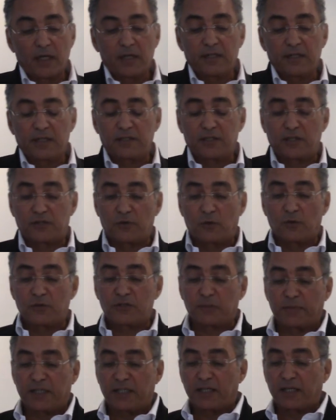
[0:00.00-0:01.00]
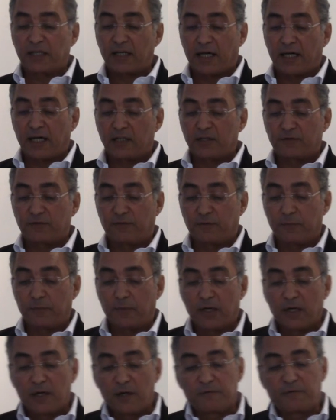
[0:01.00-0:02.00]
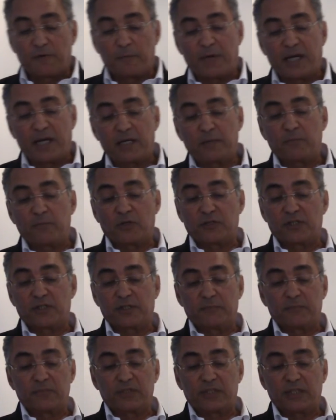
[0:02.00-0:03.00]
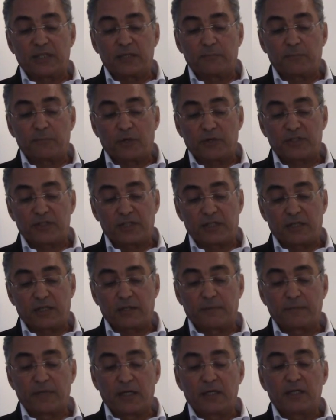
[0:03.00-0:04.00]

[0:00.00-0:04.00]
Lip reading: This has also been the case for many Muslims in Bosnia,